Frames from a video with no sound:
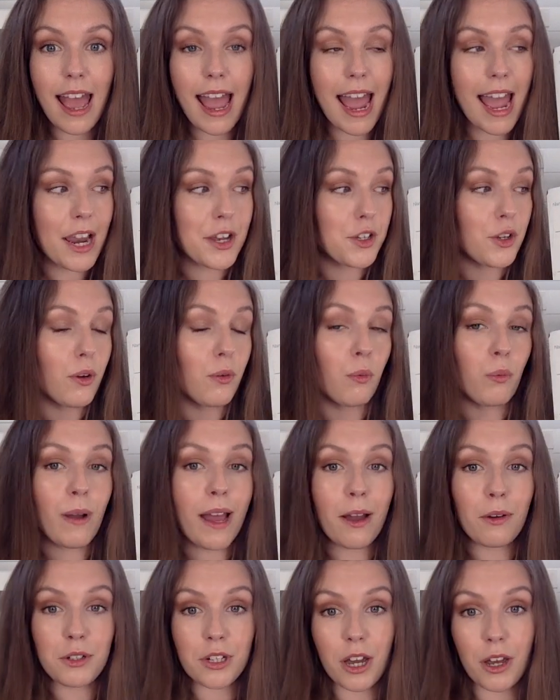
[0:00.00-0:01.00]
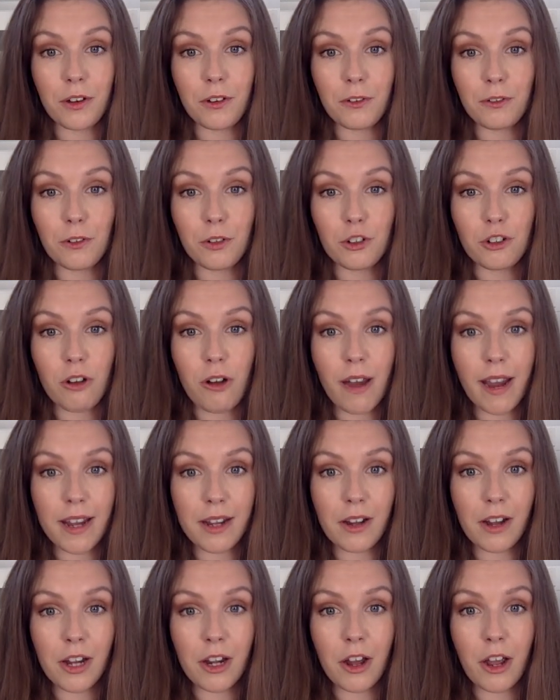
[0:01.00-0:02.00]
And well done for
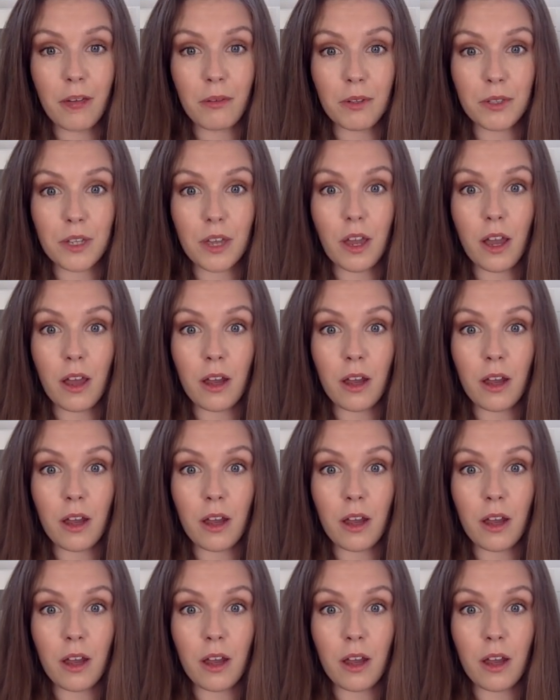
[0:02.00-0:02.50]
trying. I know it was